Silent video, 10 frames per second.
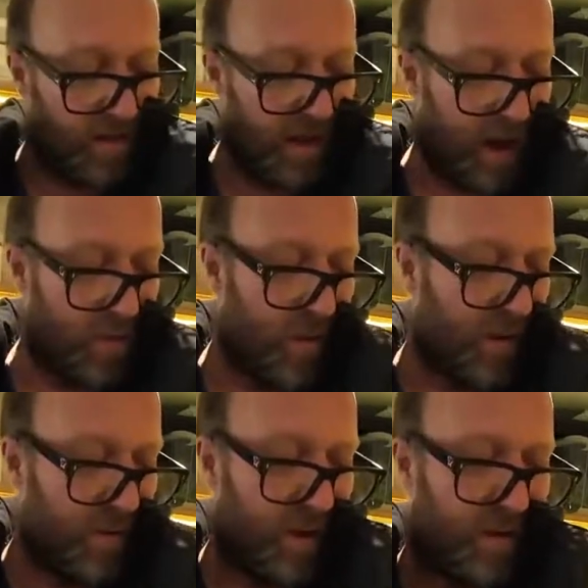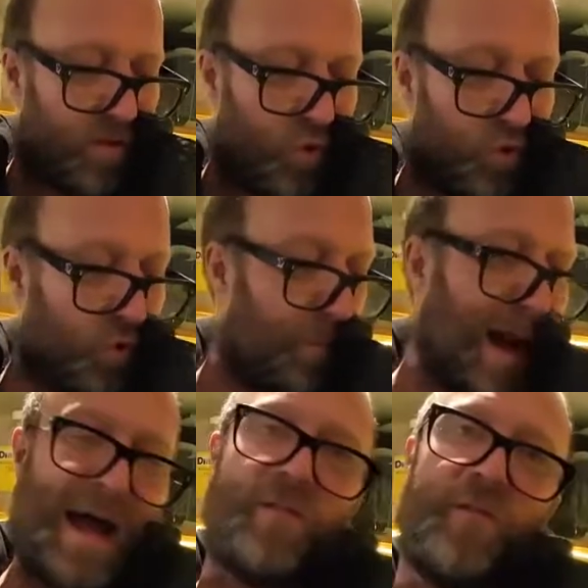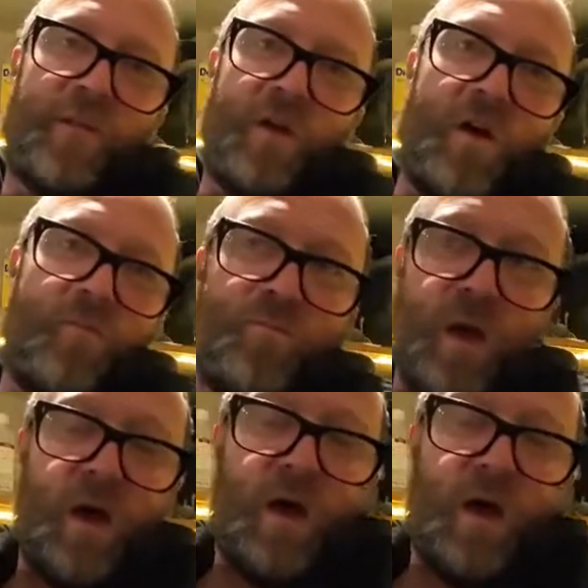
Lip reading: tell you whether it's good or bad for certain